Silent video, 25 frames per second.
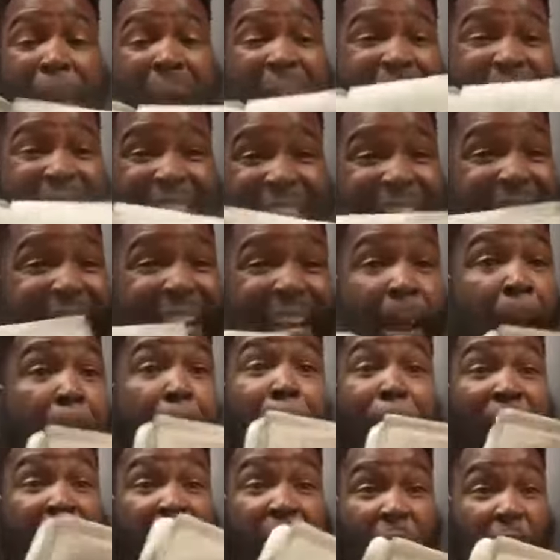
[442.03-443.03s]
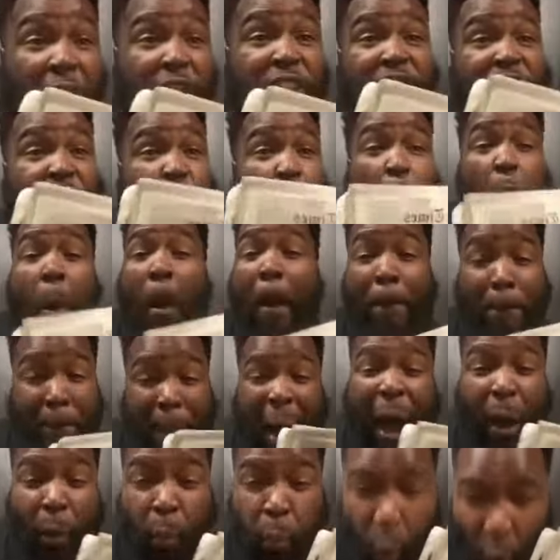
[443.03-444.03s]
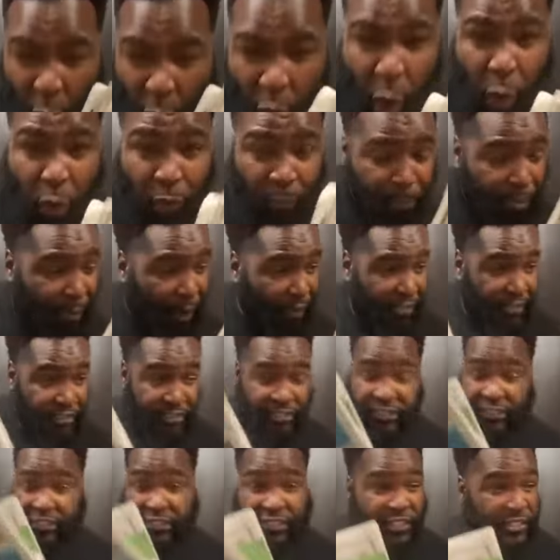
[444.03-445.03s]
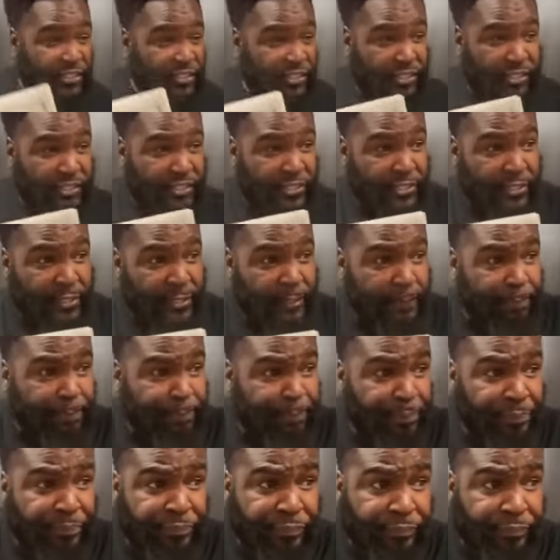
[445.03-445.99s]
my city, but also my world, brothers and sisters.